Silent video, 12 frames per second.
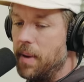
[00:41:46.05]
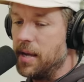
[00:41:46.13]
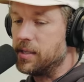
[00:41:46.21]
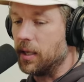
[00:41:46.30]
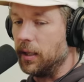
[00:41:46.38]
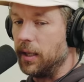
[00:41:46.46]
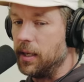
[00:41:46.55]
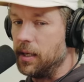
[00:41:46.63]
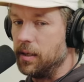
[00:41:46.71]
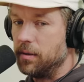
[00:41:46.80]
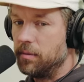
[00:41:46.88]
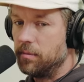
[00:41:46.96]

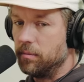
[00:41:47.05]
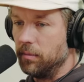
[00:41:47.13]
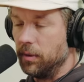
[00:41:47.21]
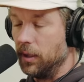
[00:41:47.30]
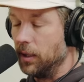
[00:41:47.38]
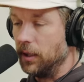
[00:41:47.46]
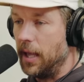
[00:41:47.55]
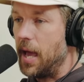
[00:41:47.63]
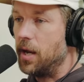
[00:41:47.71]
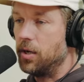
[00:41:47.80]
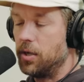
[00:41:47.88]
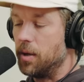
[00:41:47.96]
Basically,
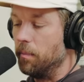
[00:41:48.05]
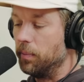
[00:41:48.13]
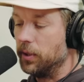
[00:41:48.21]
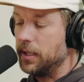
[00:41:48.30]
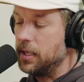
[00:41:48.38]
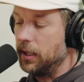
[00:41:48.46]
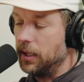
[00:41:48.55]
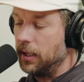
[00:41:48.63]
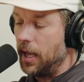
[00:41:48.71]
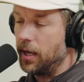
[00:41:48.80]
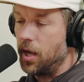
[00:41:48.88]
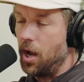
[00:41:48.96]
let completely
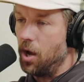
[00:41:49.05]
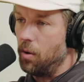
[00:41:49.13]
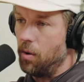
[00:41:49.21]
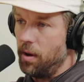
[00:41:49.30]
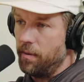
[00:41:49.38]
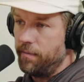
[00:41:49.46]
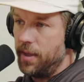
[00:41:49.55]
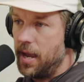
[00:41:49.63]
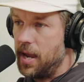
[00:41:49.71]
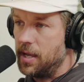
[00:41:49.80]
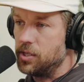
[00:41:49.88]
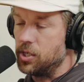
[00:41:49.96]
let go of the
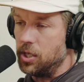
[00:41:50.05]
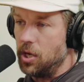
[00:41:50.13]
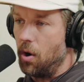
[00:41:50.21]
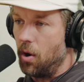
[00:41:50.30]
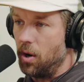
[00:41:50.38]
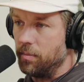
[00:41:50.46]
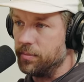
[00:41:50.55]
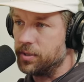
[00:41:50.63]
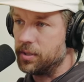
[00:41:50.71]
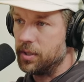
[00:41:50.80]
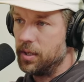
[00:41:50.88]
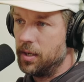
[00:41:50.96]
hands and the
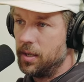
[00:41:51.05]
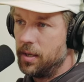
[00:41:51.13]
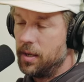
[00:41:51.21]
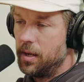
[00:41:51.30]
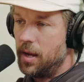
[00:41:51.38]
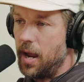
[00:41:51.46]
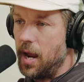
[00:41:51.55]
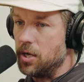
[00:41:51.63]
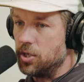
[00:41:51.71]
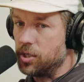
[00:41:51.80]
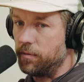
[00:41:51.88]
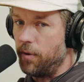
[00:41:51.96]
arms
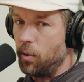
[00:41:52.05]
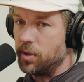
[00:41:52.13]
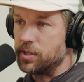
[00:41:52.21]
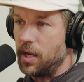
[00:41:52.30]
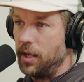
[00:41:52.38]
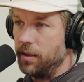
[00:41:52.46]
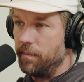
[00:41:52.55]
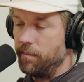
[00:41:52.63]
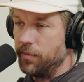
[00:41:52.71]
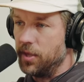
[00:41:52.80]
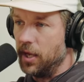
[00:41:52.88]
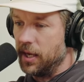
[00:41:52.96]
and just focus on
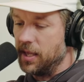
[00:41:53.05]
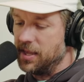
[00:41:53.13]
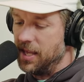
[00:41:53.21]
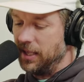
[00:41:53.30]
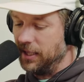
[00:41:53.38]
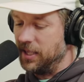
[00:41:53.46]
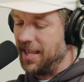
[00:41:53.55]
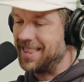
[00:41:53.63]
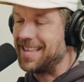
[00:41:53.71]
like the, the